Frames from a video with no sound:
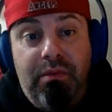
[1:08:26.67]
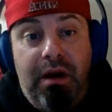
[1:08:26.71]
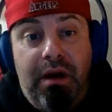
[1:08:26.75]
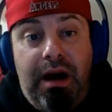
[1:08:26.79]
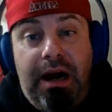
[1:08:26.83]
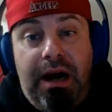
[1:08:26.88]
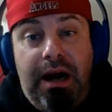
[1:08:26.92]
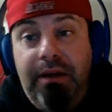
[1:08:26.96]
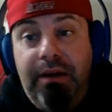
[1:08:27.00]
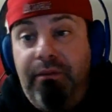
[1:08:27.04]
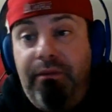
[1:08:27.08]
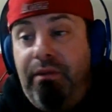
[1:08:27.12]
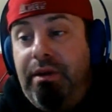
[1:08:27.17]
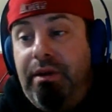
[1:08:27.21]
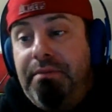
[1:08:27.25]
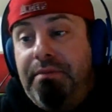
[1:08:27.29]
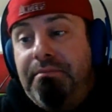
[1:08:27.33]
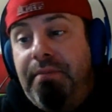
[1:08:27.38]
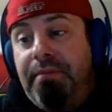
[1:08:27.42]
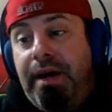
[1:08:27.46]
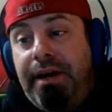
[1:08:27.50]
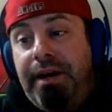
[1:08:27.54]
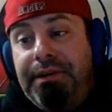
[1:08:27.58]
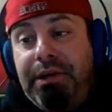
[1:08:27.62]
I wouldn't
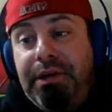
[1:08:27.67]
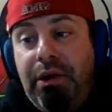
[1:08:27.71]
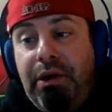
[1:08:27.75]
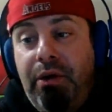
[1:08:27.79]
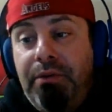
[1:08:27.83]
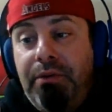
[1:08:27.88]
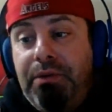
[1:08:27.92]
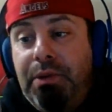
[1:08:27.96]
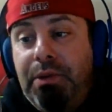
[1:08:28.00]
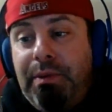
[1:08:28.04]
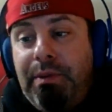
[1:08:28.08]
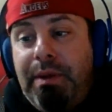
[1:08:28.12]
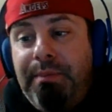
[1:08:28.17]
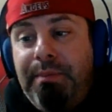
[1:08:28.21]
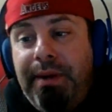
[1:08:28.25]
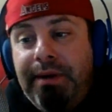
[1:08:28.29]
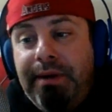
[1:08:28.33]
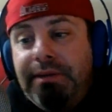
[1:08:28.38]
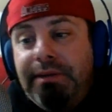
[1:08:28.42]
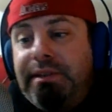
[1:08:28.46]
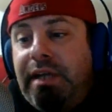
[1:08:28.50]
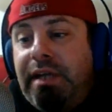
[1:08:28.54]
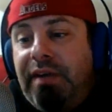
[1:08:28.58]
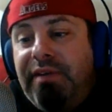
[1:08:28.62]
mind going to my
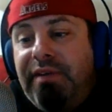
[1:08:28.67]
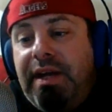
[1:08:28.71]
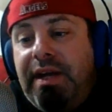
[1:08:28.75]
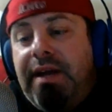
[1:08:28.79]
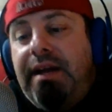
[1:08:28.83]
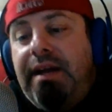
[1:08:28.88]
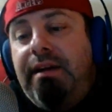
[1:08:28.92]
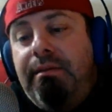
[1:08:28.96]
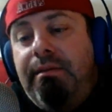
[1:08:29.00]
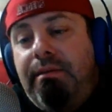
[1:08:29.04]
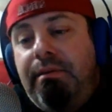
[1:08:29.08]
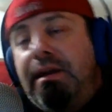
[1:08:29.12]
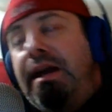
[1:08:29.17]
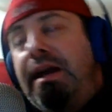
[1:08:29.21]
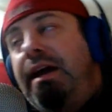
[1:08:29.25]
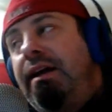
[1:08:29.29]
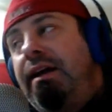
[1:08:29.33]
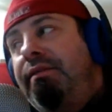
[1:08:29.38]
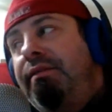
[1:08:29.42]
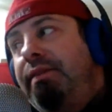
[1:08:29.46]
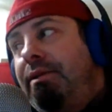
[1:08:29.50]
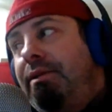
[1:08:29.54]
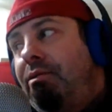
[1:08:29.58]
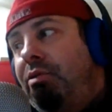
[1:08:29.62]
parents' house,
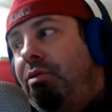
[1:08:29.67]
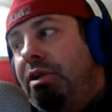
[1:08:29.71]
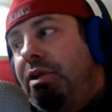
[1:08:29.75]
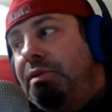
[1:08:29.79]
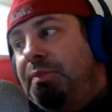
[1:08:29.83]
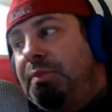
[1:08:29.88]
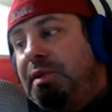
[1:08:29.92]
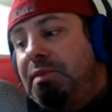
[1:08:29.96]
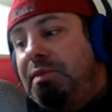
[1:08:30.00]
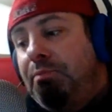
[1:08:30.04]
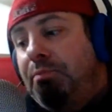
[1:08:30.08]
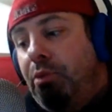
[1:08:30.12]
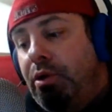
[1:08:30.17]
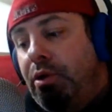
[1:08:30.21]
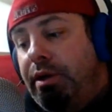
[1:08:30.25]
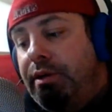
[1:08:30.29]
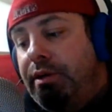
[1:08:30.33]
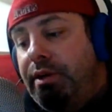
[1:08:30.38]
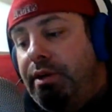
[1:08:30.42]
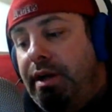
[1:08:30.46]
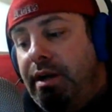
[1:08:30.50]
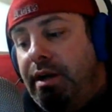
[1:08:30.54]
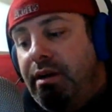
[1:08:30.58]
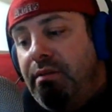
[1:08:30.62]
having Christmas morning
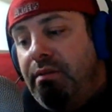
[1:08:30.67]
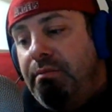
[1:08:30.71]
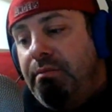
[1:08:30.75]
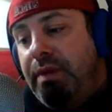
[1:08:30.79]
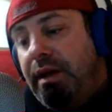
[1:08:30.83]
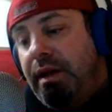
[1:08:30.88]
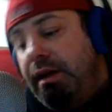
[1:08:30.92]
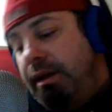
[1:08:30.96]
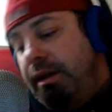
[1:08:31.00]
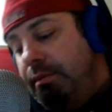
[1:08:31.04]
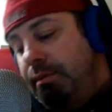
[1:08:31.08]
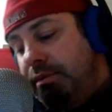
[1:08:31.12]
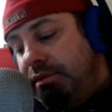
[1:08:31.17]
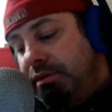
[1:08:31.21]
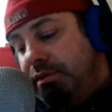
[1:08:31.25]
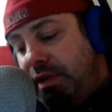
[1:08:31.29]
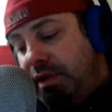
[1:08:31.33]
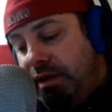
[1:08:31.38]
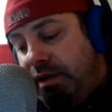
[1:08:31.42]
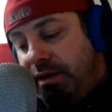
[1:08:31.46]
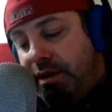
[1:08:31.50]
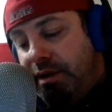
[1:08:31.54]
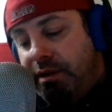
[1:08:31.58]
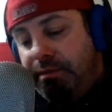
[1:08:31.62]
there and being able to stay
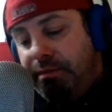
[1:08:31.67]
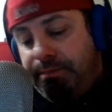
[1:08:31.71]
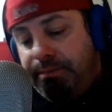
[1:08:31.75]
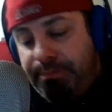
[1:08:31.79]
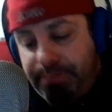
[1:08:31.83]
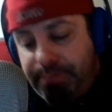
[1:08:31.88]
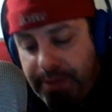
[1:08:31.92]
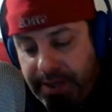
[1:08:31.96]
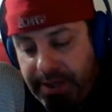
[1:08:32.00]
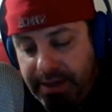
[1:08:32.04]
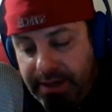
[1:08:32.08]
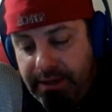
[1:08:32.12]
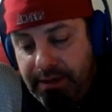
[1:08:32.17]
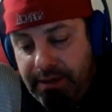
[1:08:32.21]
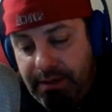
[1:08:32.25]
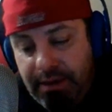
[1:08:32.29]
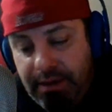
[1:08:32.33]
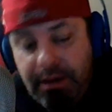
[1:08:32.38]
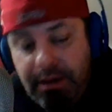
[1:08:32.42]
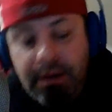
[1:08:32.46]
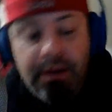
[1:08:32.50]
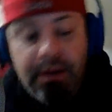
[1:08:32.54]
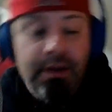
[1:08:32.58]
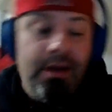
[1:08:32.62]
there. But
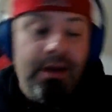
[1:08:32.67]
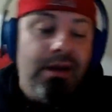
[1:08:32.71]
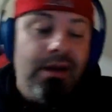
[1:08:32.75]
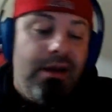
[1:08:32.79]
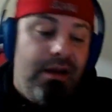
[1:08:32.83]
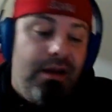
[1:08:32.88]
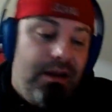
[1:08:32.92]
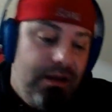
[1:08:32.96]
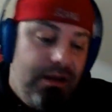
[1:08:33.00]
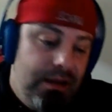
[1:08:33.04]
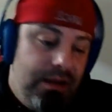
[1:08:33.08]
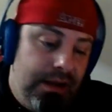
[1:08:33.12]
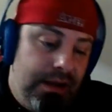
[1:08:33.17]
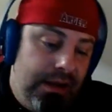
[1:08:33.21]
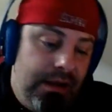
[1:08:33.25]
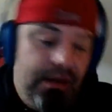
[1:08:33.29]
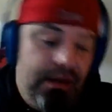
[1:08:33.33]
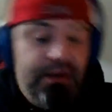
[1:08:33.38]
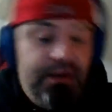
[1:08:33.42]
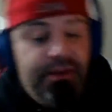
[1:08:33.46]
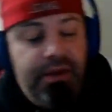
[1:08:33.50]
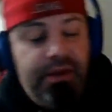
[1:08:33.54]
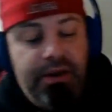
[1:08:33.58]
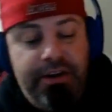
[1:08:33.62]

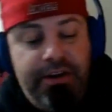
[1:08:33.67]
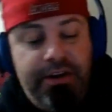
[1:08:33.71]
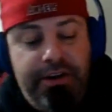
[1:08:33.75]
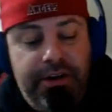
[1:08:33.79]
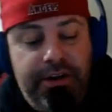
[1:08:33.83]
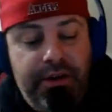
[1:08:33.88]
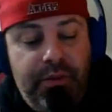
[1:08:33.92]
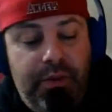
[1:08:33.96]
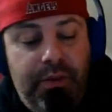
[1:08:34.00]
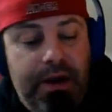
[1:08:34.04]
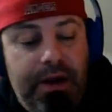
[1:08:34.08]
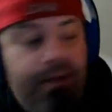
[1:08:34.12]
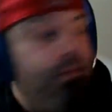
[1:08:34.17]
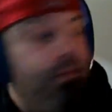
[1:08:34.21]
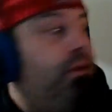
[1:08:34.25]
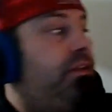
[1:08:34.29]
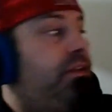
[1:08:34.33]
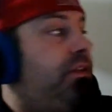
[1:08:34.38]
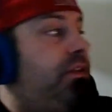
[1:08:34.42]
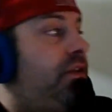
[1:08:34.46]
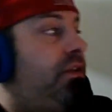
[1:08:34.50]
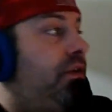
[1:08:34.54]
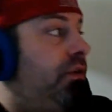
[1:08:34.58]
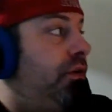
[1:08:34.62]
the wife wants
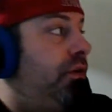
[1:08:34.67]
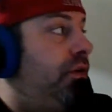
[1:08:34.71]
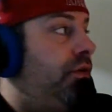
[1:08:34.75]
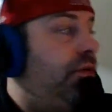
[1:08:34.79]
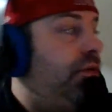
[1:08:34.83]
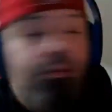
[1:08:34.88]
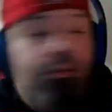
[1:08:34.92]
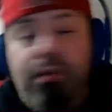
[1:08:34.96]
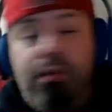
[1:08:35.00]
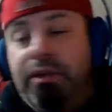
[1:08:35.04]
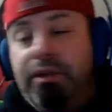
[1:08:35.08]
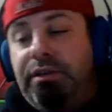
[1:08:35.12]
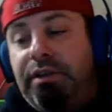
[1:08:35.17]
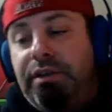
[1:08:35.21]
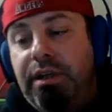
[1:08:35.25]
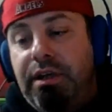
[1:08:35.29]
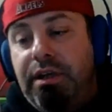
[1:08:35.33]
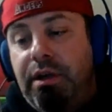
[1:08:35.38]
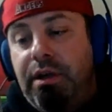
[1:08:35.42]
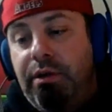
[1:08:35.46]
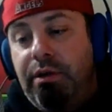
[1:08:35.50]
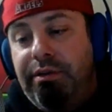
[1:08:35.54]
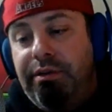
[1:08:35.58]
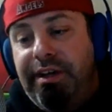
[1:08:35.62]
to
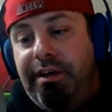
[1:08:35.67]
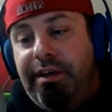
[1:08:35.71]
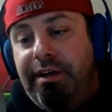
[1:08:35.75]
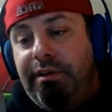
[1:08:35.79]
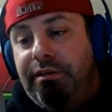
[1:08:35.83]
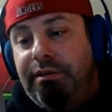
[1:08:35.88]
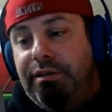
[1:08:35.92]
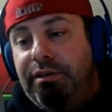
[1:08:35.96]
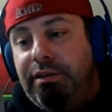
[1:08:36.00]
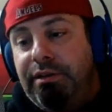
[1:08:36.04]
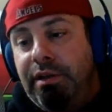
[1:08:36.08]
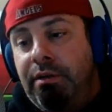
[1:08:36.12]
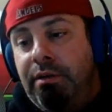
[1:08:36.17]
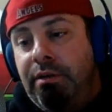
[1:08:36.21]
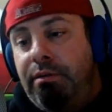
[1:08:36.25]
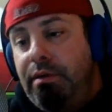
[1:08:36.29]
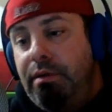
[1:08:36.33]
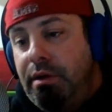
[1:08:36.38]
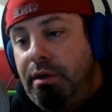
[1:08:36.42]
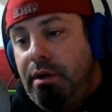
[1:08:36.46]
go there, so